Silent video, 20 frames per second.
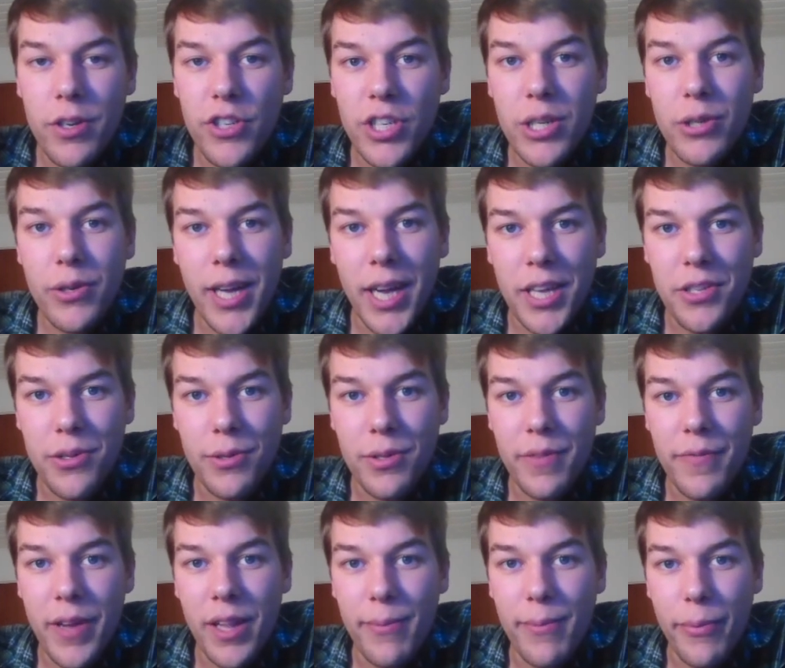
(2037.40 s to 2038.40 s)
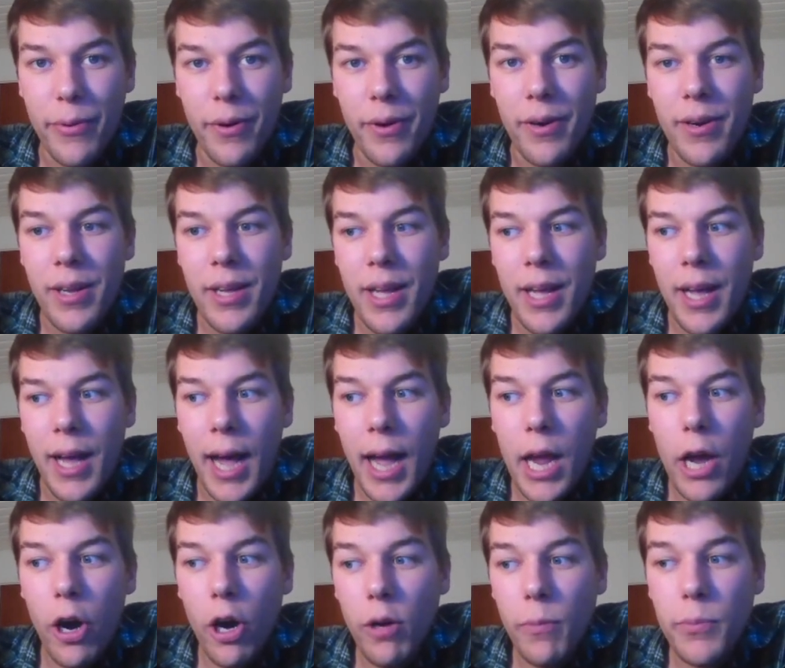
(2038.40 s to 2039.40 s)
a Geoguessr developer,
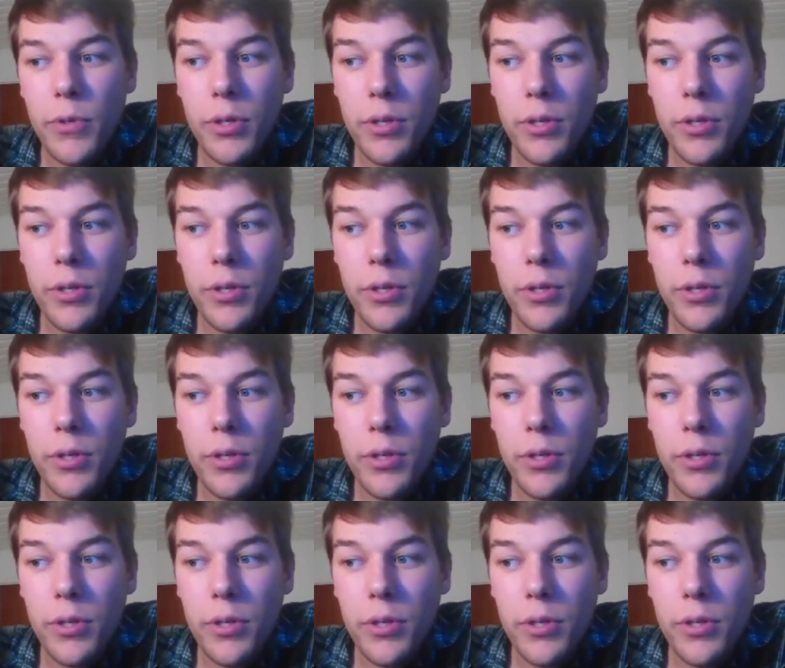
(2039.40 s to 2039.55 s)
I hope